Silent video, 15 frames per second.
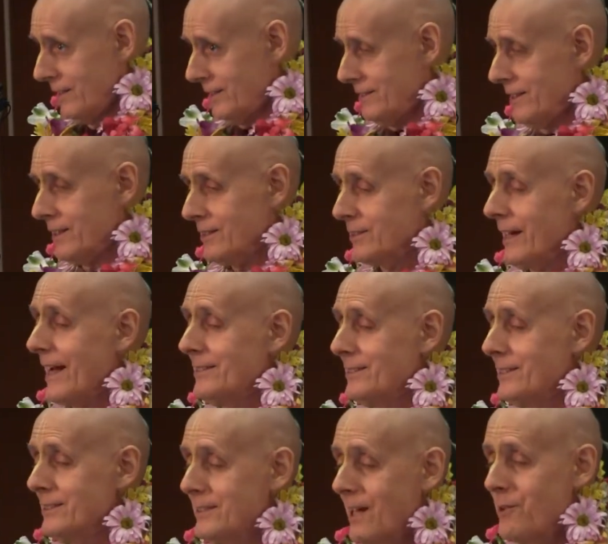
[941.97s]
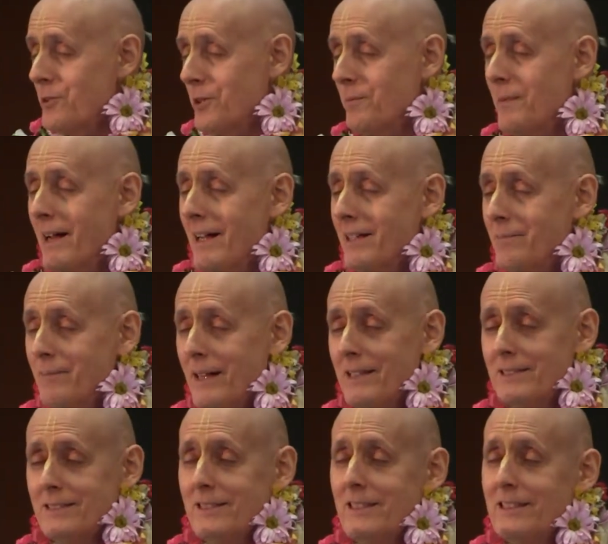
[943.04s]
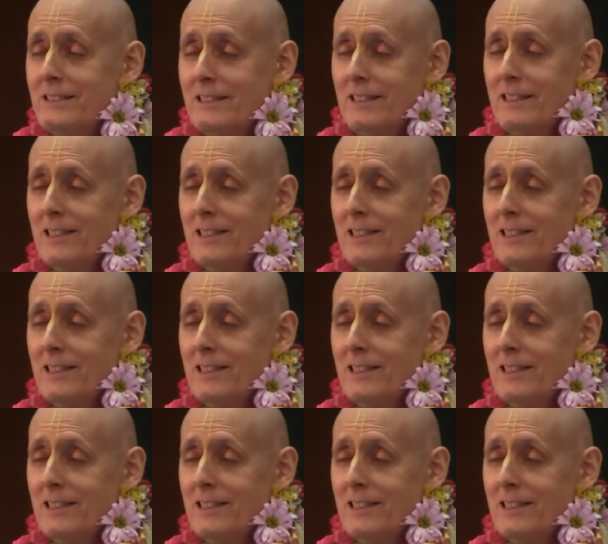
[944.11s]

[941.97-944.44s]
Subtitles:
and the existential mind must